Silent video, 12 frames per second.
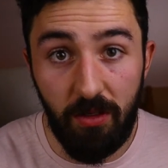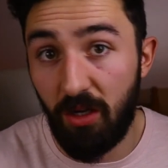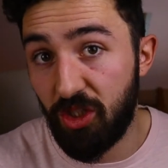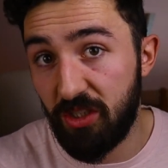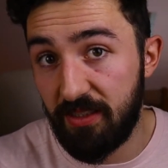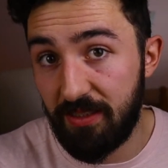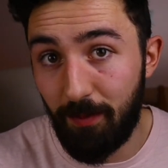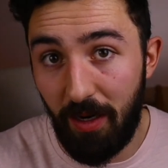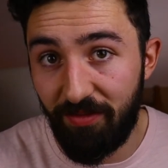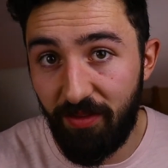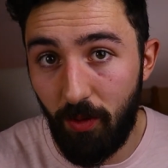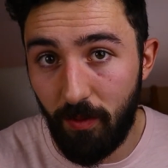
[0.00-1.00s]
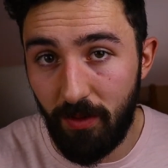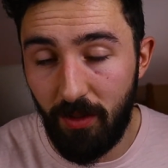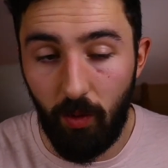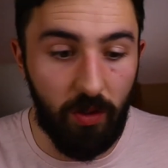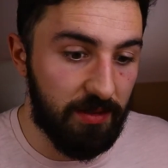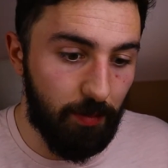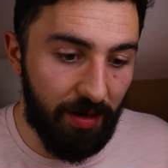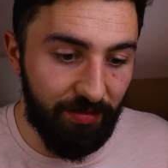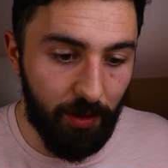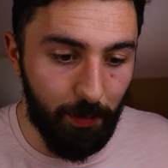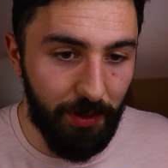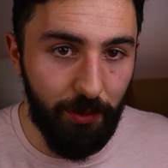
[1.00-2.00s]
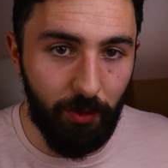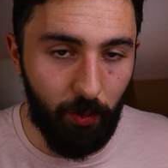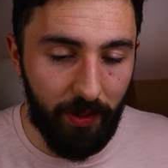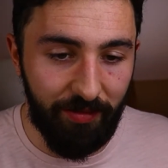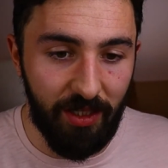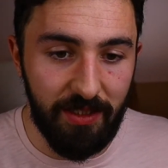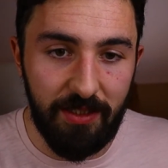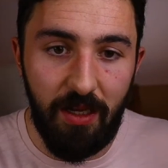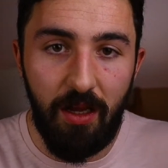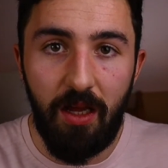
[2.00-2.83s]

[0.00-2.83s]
not just a smartphone or a smart computer or whatever else.